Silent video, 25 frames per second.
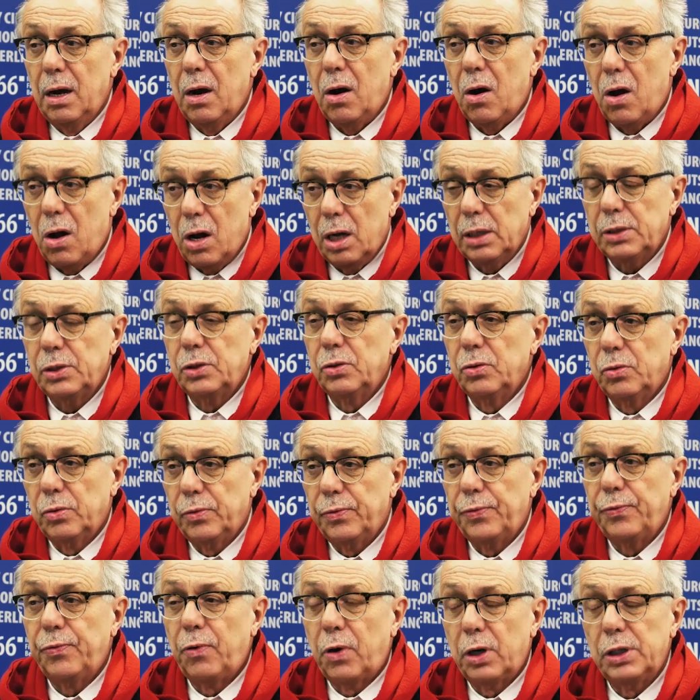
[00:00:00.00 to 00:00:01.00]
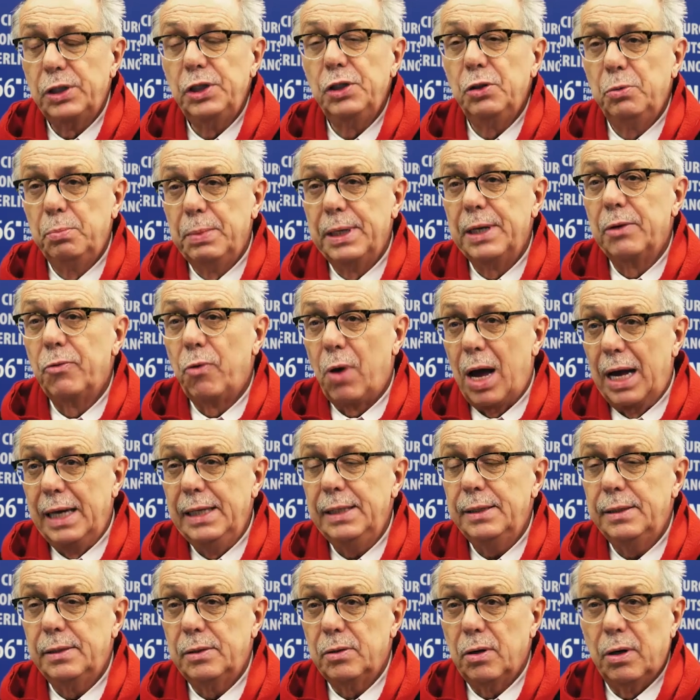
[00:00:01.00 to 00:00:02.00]
also for human
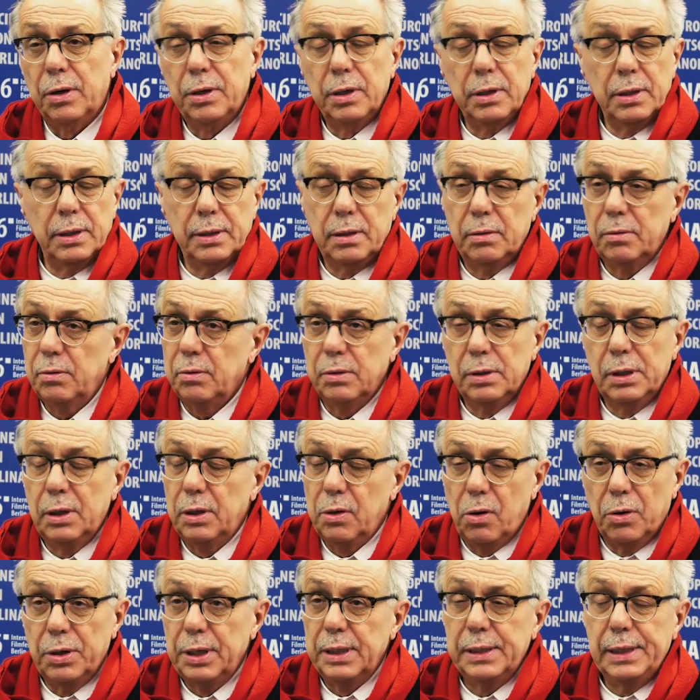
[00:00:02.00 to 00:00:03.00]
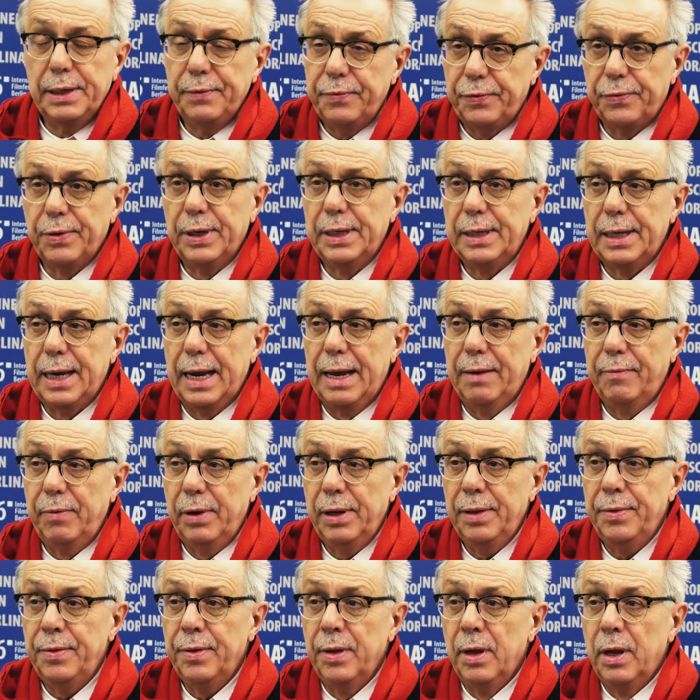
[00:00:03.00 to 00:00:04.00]
rights on a different
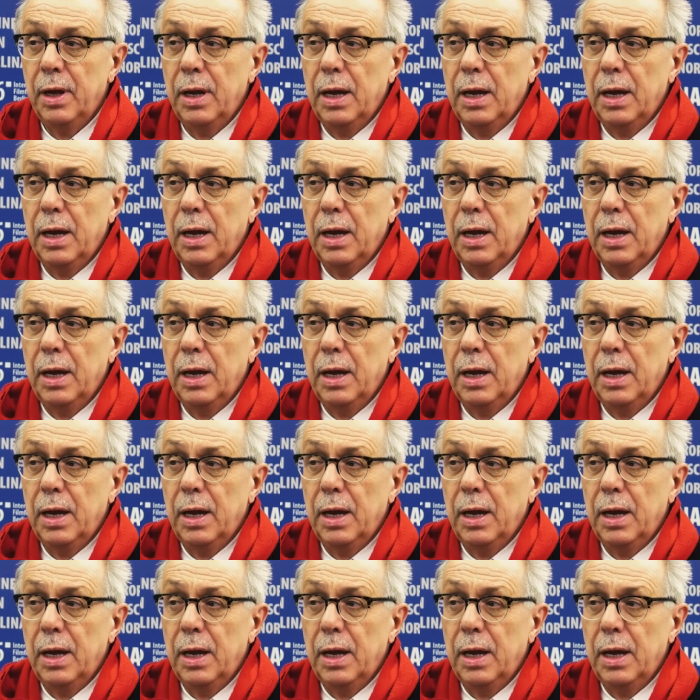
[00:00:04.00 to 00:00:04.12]
levels.